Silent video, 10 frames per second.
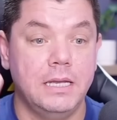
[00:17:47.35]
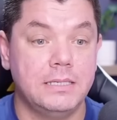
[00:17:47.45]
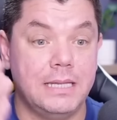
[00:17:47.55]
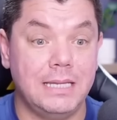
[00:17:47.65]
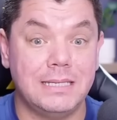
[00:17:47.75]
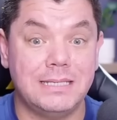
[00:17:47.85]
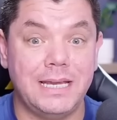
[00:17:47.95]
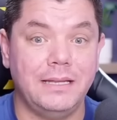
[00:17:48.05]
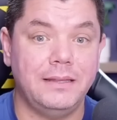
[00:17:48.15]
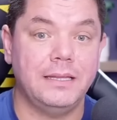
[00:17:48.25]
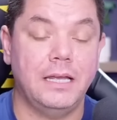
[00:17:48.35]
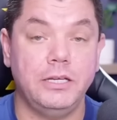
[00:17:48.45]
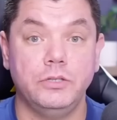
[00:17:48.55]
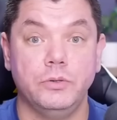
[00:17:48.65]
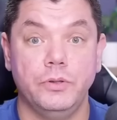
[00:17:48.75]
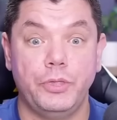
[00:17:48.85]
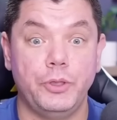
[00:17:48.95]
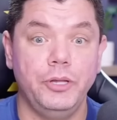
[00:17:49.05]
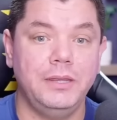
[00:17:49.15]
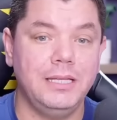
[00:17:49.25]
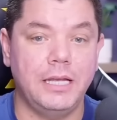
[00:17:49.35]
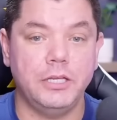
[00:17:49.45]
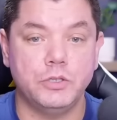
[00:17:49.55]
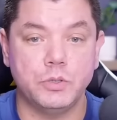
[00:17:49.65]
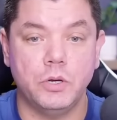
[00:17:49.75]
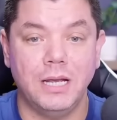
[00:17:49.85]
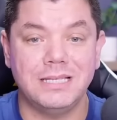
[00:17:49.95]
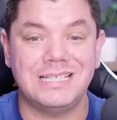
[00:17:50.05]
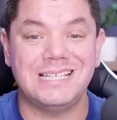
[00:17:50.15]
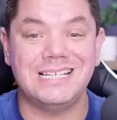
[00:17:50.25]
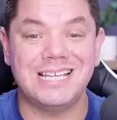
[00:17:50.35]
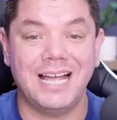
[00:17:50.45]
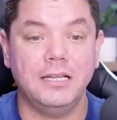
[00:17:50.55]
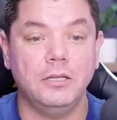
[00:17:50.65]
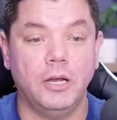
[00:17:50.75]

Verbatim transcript: So that's the second thing that you do. The third thing that you do, guys, is exactly